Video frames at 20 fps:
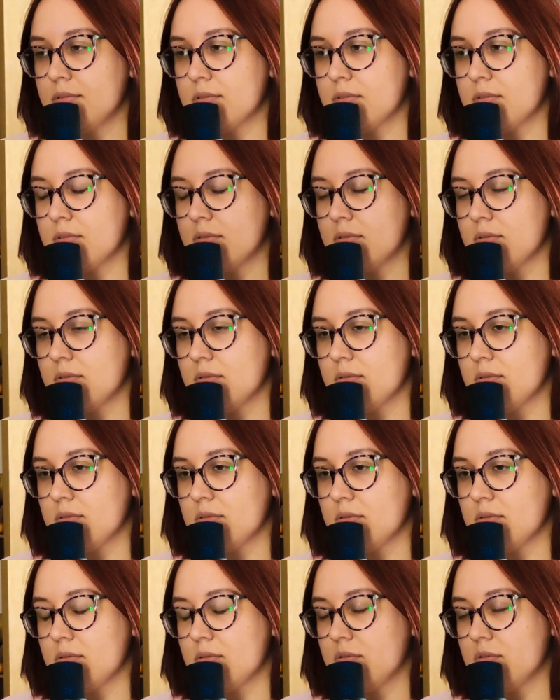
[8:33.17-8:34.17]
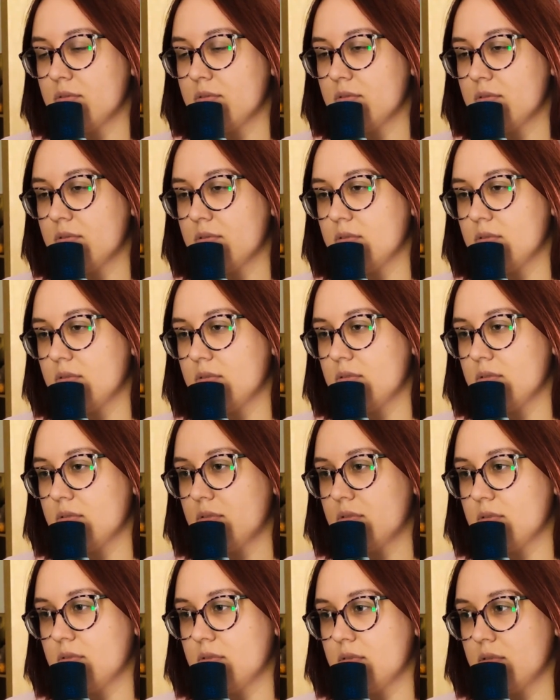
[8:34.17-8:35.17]

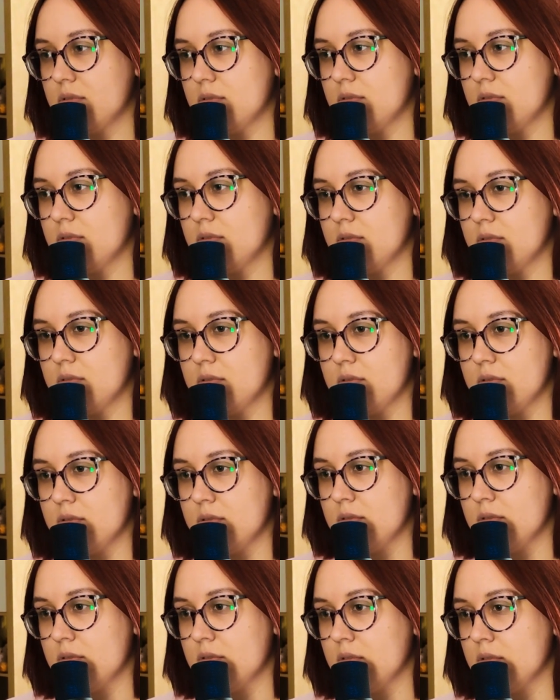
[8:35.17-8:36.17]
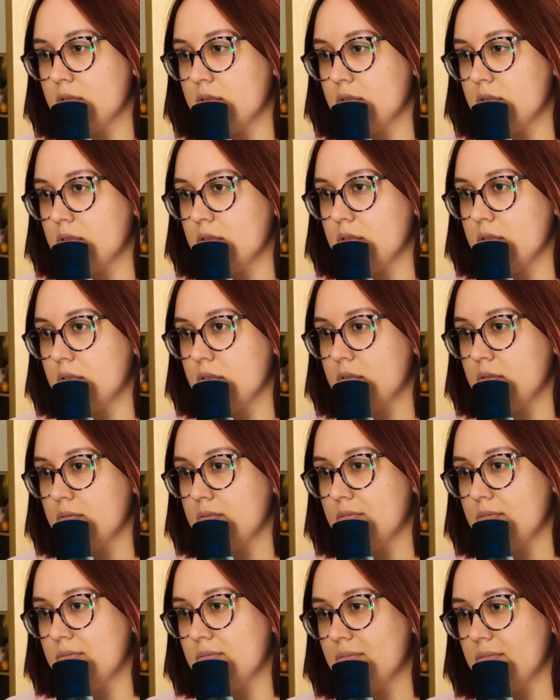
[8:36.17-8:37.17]

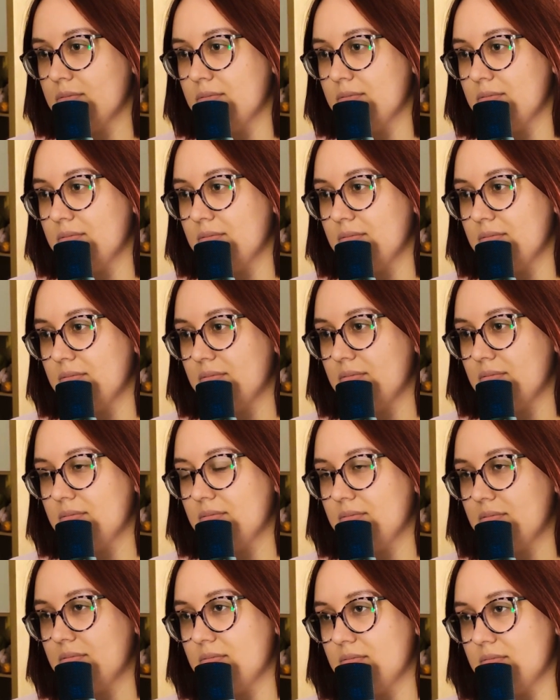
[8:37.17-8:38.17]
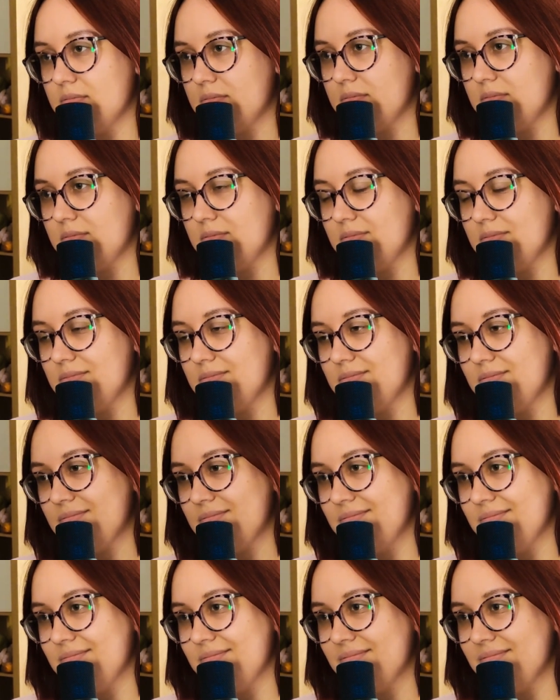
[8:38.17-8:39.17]

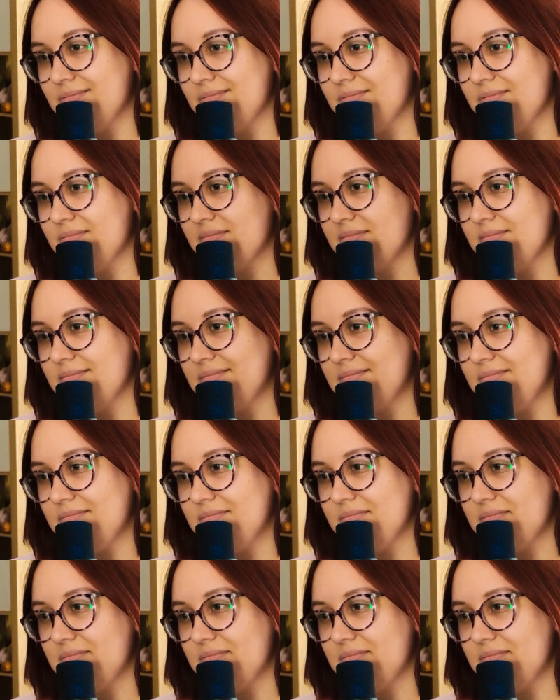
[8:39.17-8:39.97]
Nothing is said.